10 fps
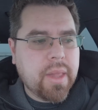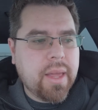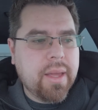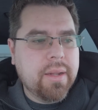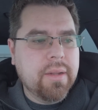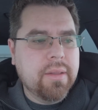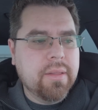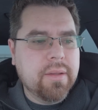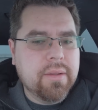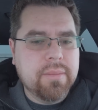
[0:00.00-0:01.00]
and
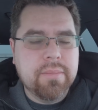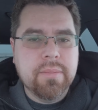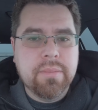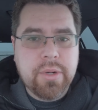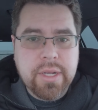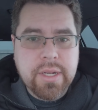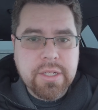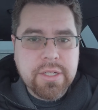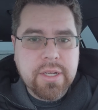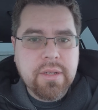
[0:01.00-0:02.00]
the
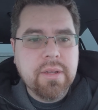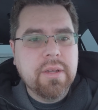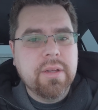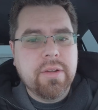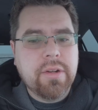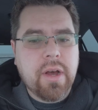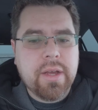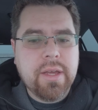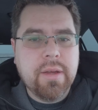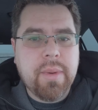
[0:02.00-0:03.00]
preconditioning, they're
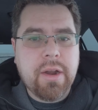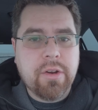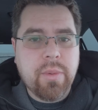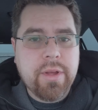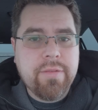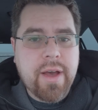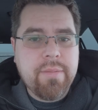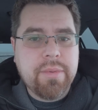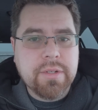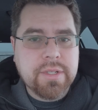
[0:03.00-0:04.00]
talking about a
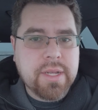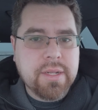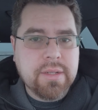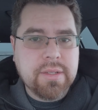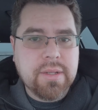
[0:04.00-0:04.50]
25%